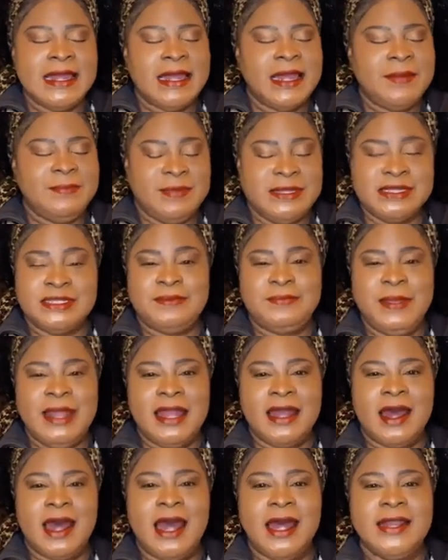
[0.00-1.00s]
just being
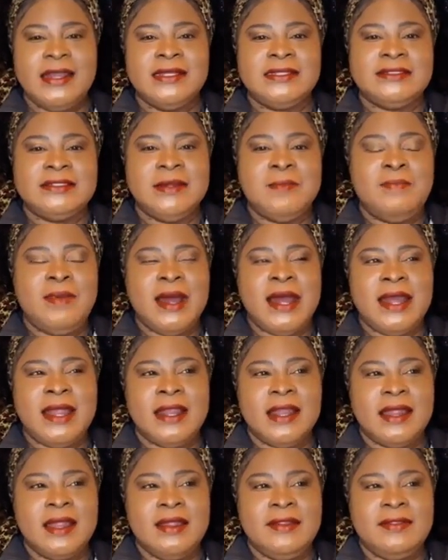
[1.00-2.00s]
honest. But
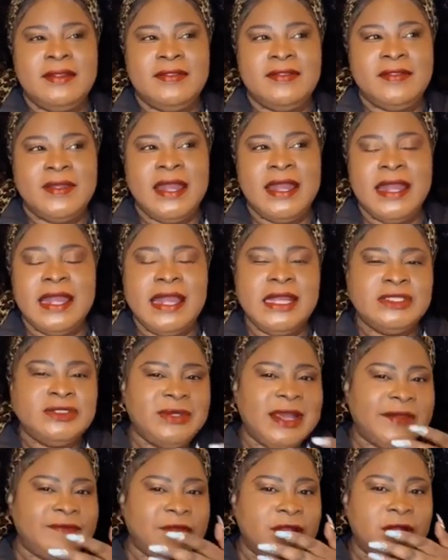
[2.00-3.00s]
the thing is, you
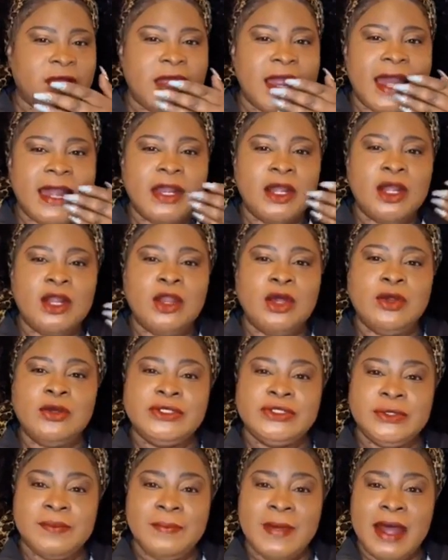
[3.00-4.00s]
have to learn how to close
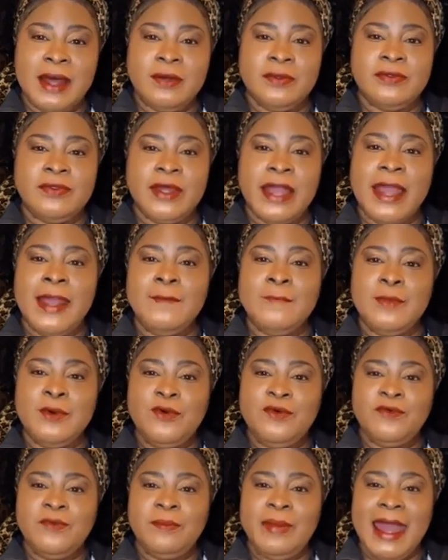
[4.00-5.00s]
your mouth and
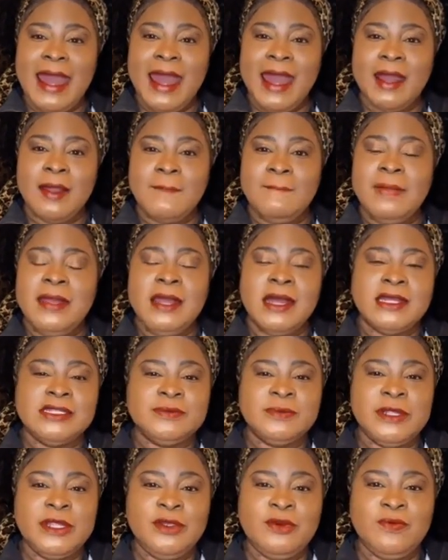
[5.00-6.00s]
move back, because
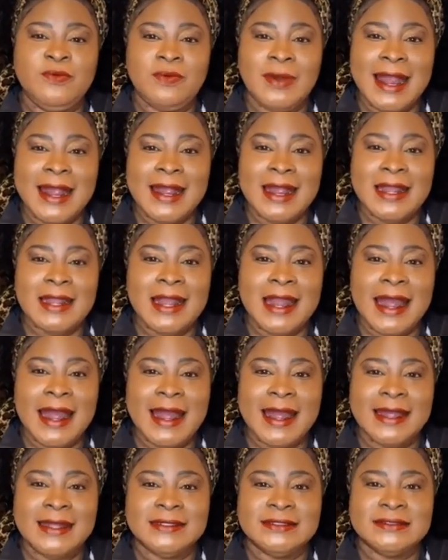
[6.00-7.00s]
when you
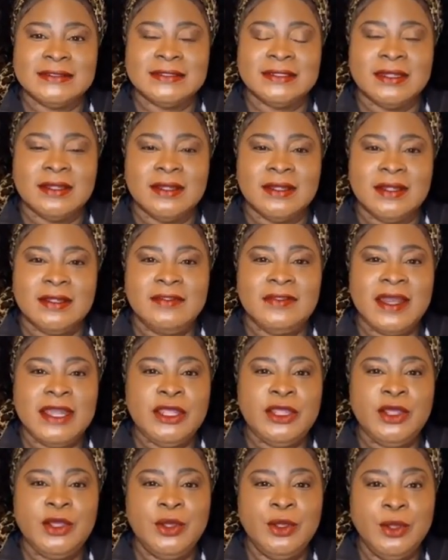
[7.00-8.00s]
recognize that
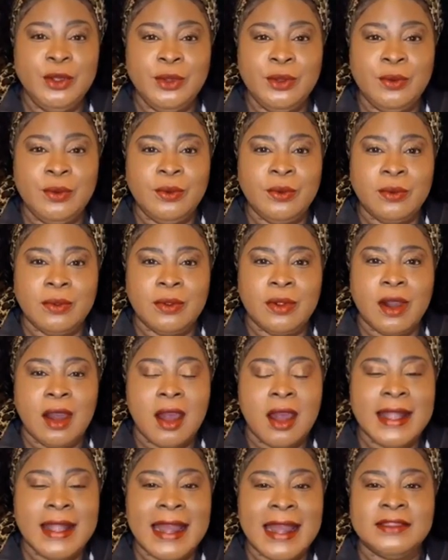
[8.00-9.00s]
you are
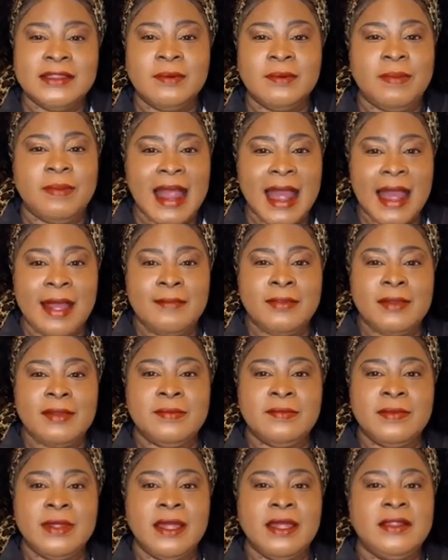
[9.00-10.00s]
not the problem,
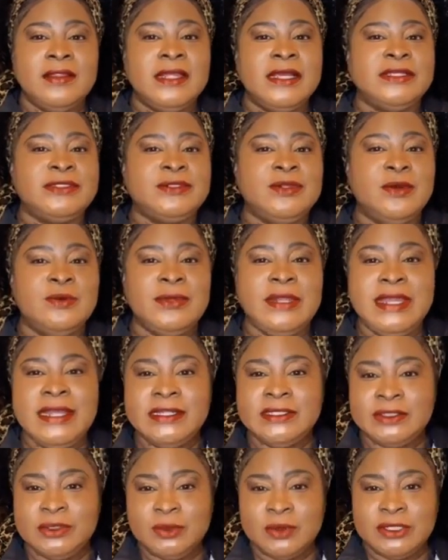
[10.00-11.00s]
there's no need
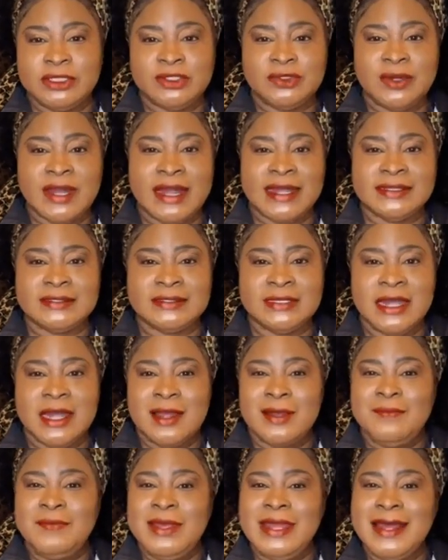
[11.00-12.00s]
to address.
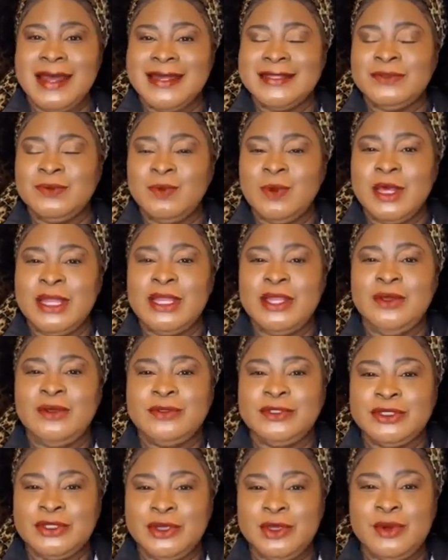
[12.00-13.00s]
Because what you
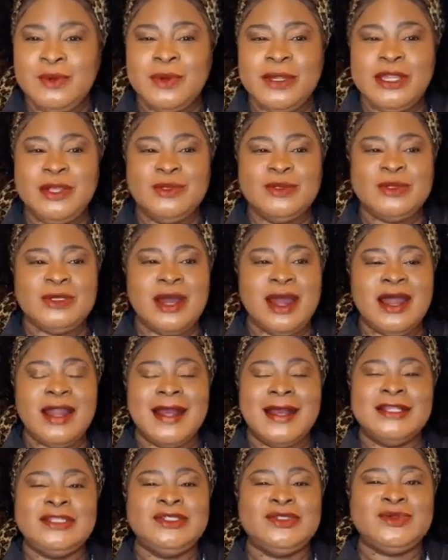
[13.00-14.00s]
do when you start
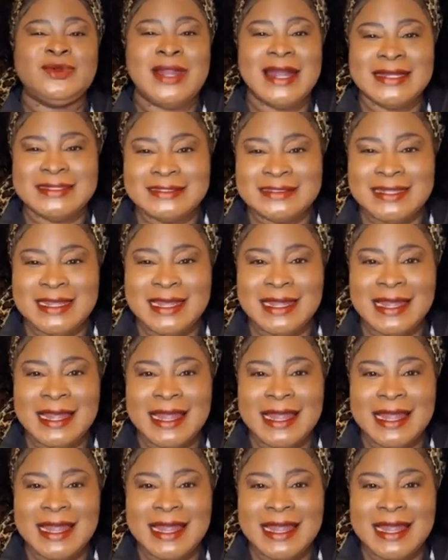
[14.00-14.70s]
addressing